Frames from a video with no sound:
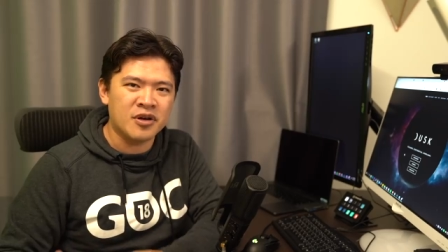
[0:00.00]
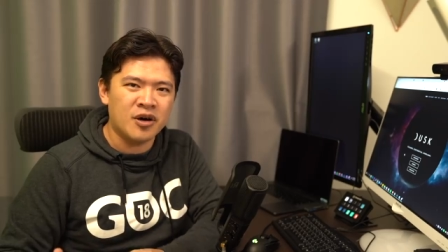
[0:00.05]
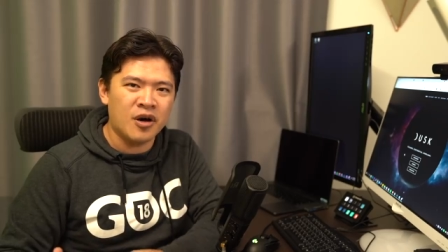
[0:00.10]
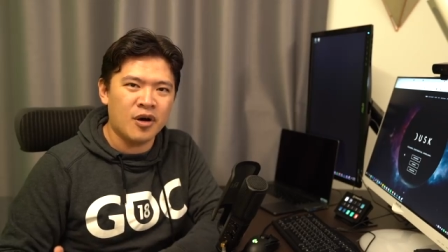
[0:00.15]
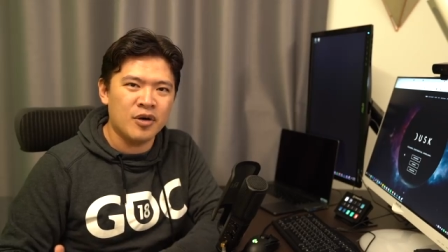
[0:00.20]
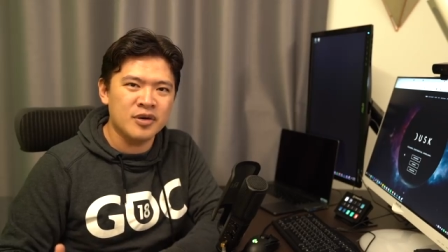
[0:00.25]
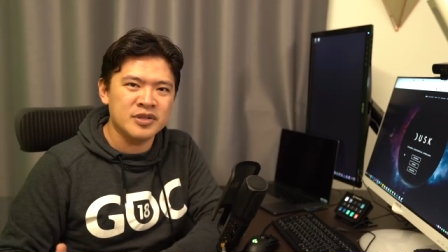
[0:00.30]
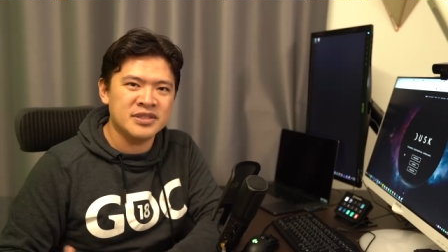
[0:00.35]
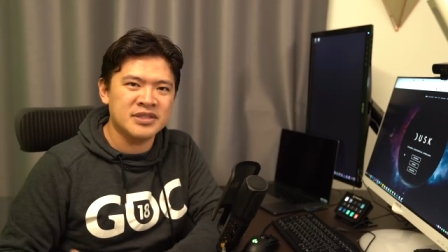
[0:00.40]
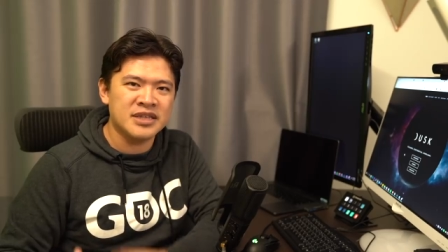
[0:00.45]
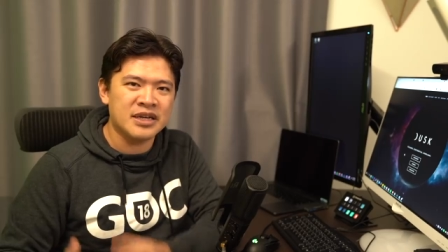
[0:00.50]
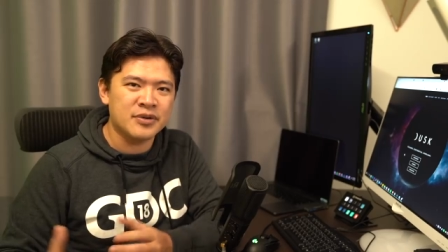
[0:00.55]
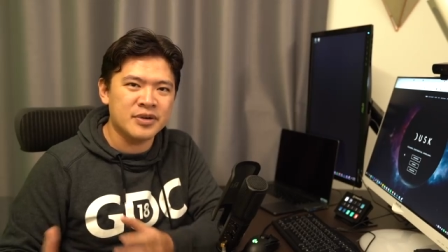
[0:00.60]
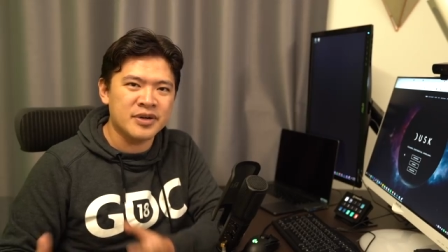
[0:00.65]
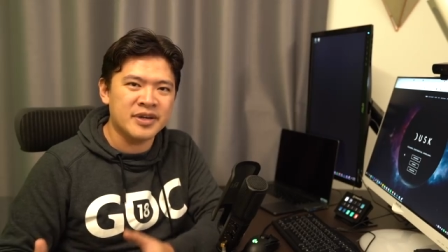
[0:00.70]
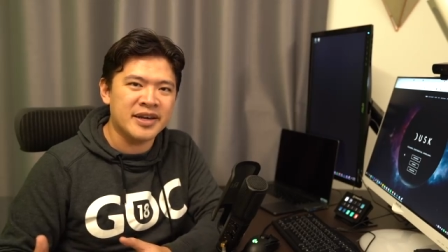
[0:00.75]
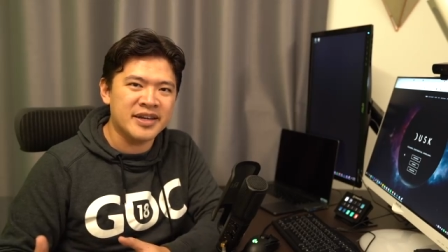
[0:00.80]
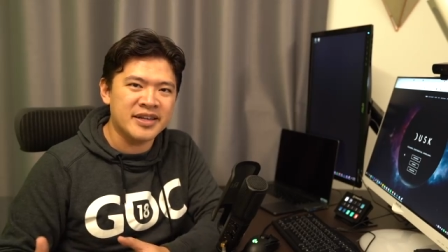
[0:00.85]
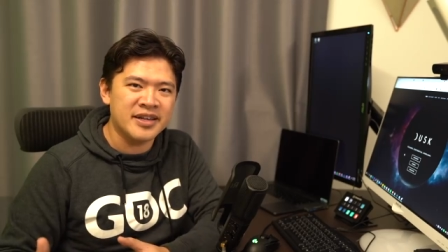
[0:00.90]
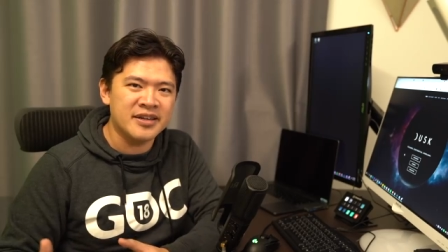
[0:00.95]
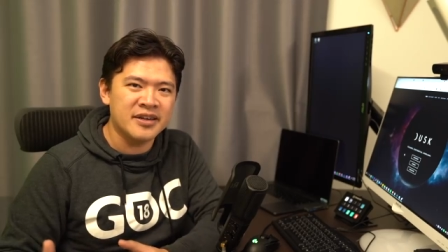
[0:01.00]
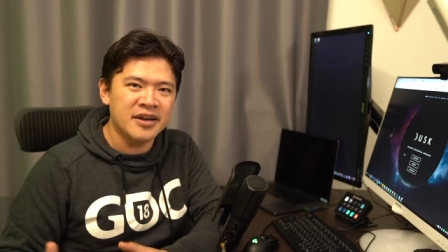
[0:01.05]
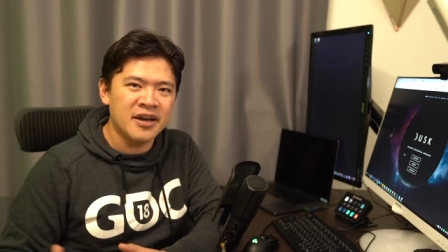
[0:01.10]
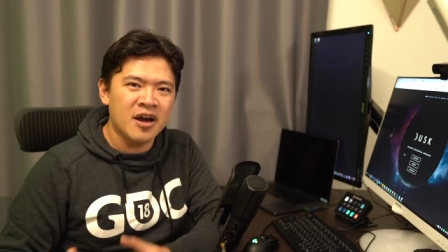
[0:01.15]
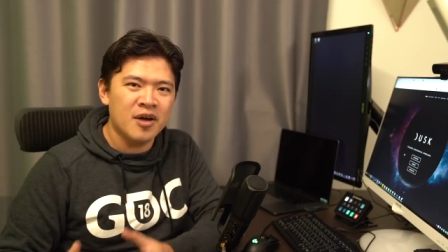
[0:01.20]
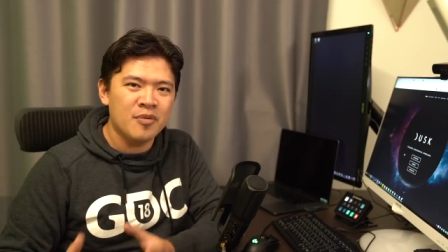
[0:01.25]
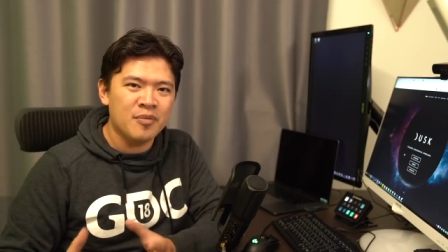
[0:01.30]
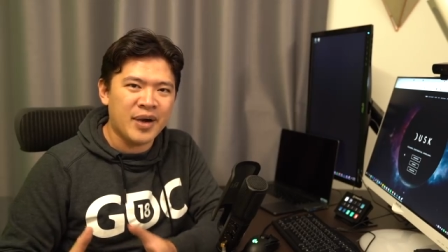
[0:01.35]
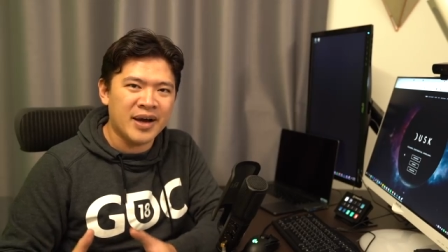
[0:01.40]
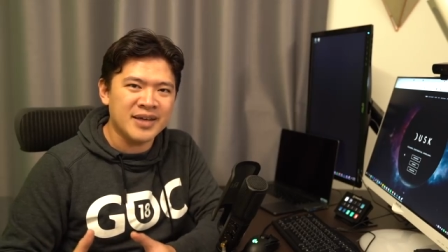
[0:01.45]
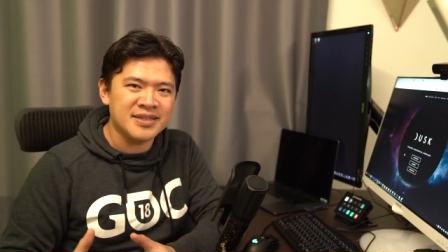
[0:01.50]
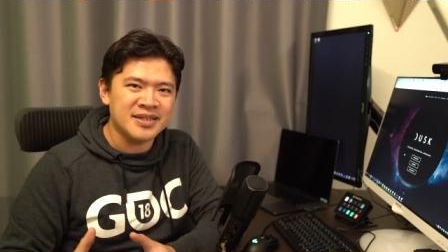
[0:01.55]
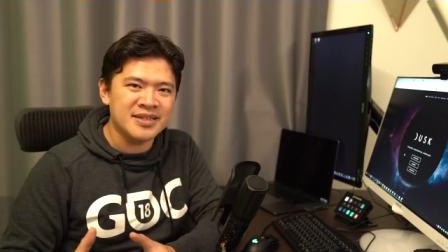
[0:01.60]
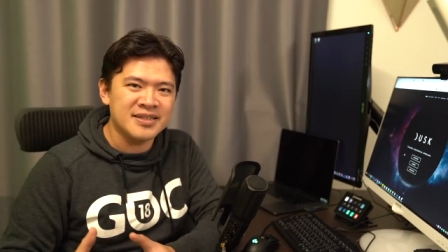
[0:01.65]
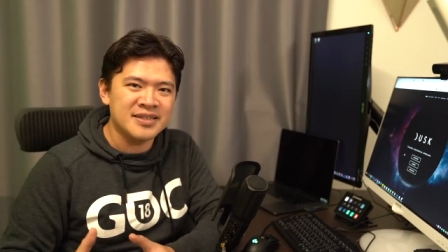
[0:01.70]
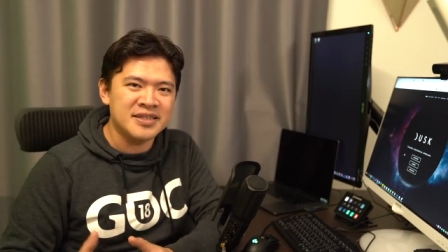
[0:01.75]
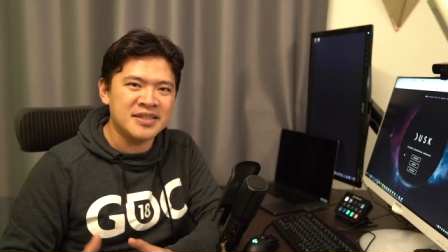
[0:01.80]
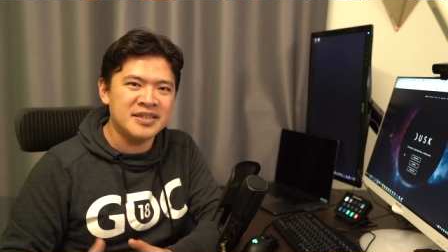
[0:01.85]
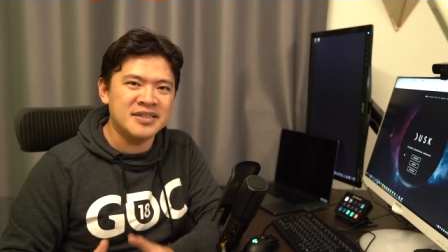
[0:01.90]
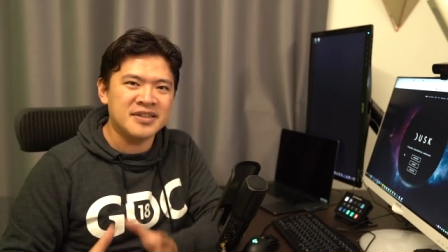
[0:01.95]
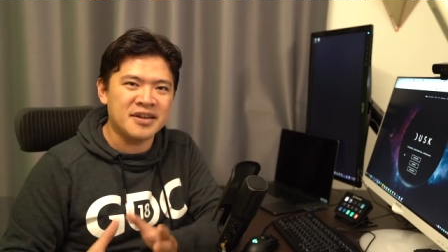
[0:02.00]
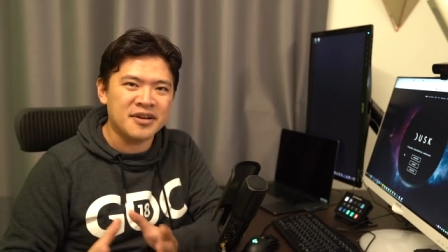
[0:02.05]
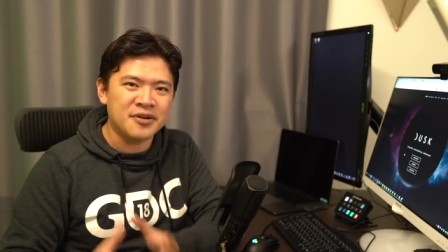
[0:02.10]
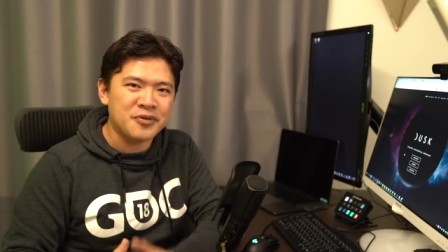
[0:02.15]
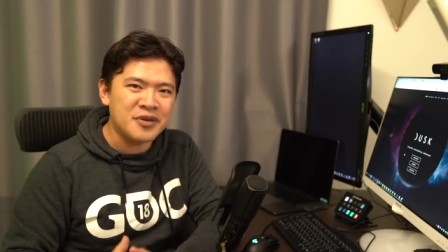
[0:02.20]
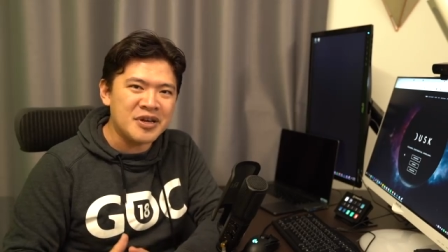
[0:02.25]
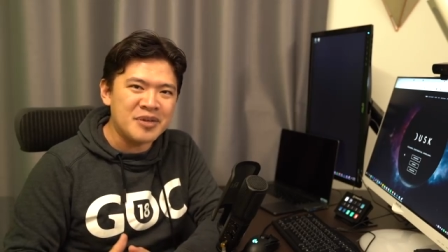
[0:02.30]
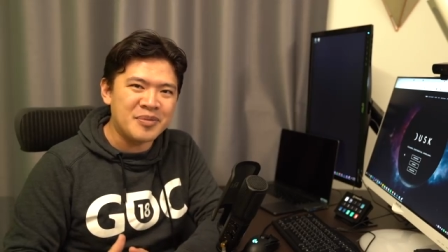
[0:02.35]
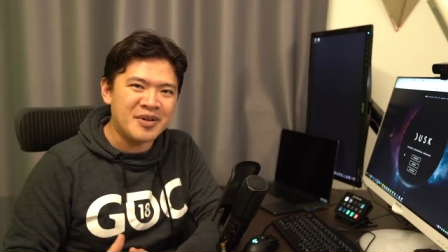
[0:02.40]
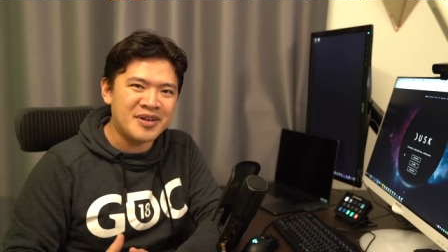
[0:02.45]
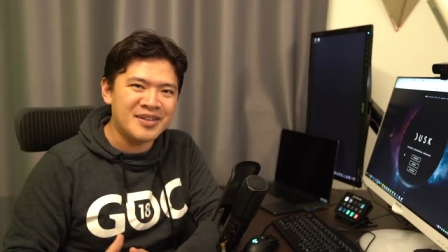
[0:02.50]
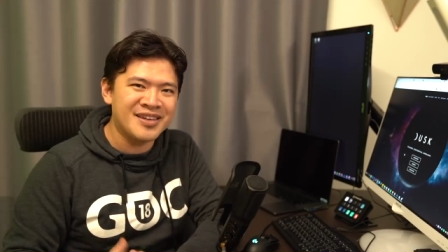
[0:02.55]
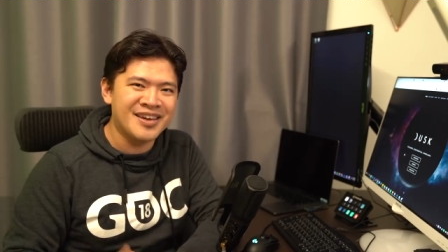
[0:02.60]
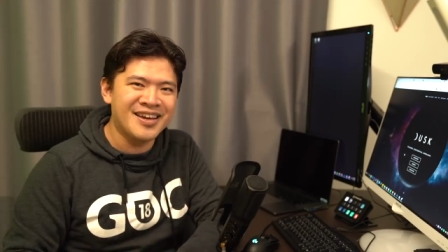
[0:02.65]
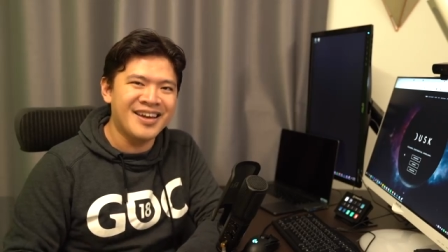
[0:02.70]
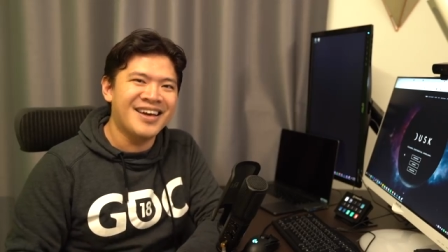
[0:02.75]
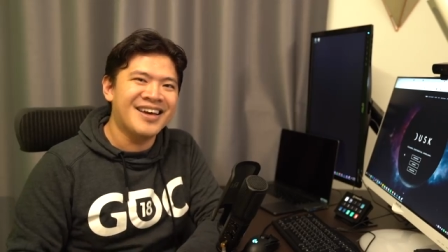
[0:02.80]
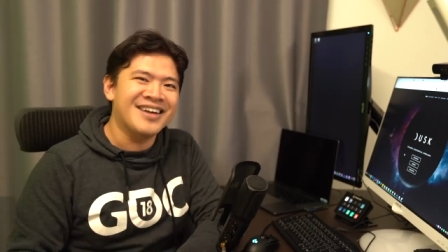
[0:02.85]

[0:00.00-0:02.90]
called Segregated Byzantine Agreement.